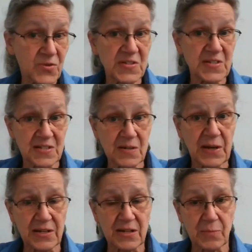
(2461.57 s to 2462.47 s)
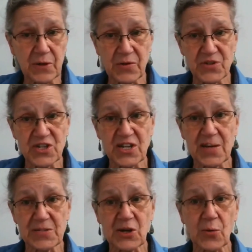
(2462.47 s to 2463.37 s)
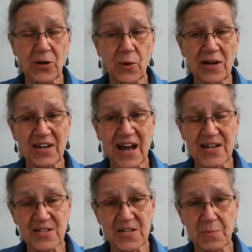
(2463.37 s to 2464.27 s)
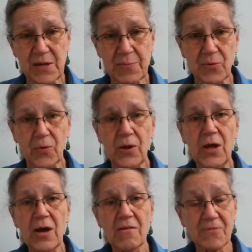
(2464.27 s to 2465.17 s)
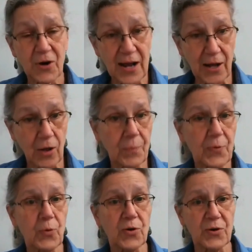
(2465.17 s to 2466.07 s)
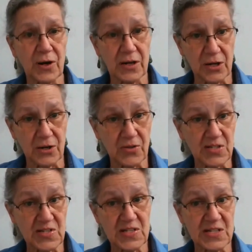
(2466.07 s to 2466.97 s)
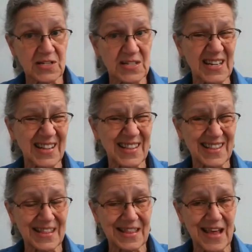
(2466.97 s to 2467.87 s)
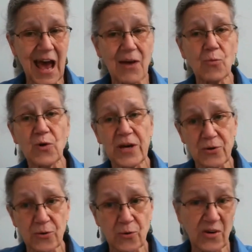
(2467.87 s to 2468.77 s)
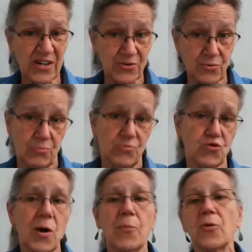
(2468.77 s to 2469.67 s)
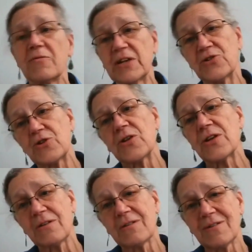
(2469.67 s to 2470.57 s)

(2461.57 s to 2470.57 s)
versus independent, because she keeps going around and asking people for help or, assistance, and that will get her in trouble eventually.